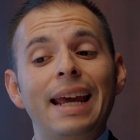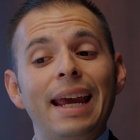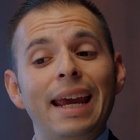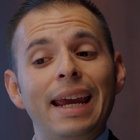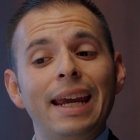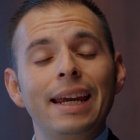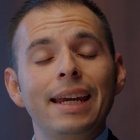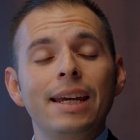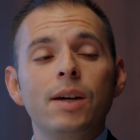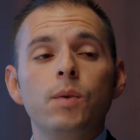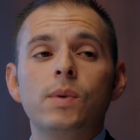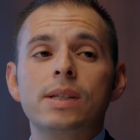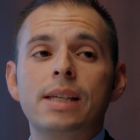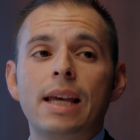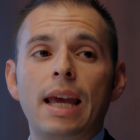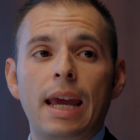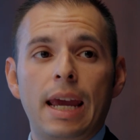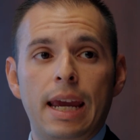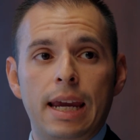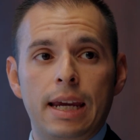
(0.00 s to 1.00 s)
Today, it
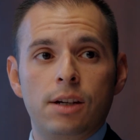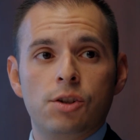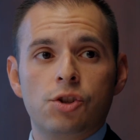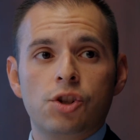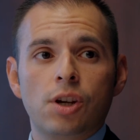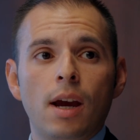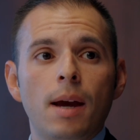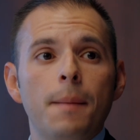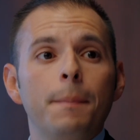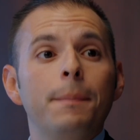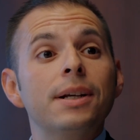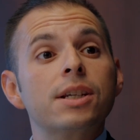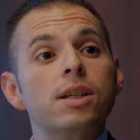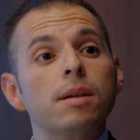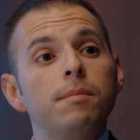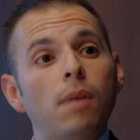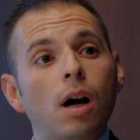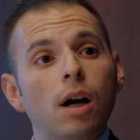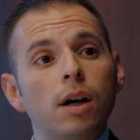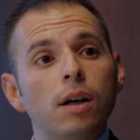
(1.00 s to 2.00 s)
was age,
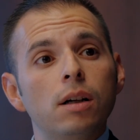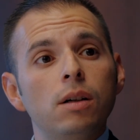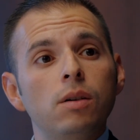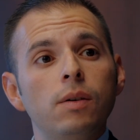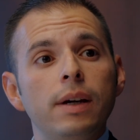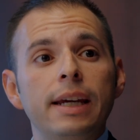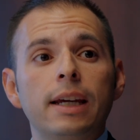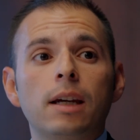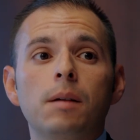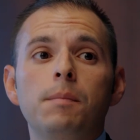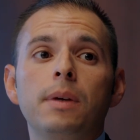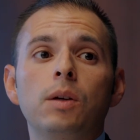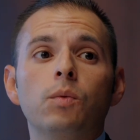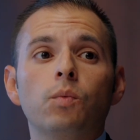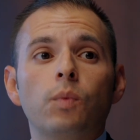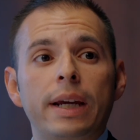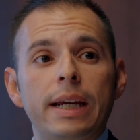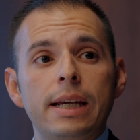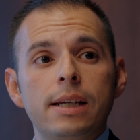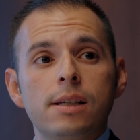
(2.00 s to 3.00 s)
but tomorrow, it can
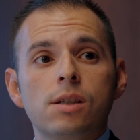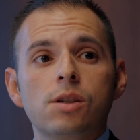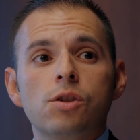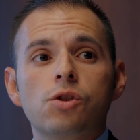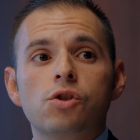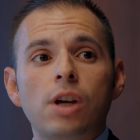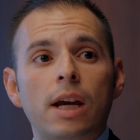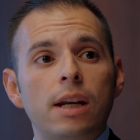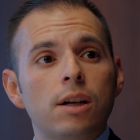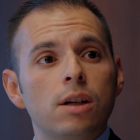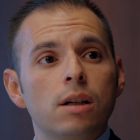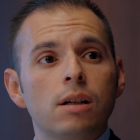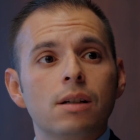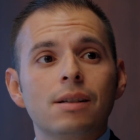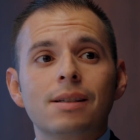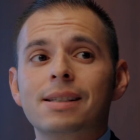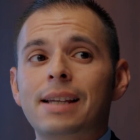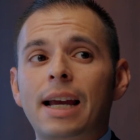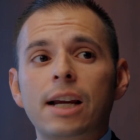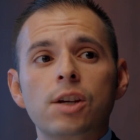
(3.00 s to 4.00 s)
be race,
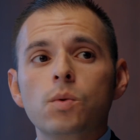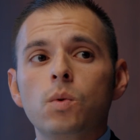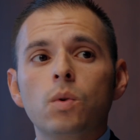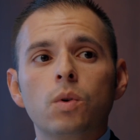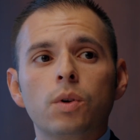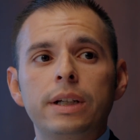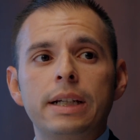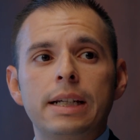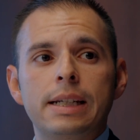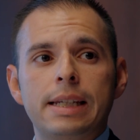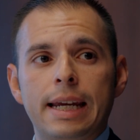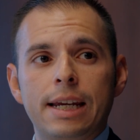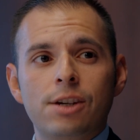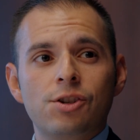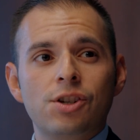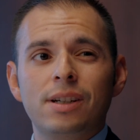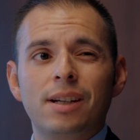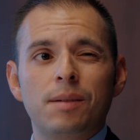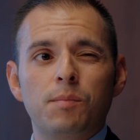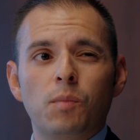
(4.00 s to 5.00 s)
gender, sexual
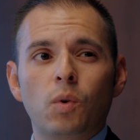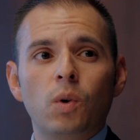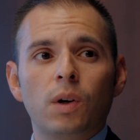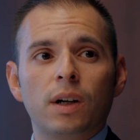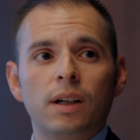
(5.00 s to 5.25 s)
orientation, and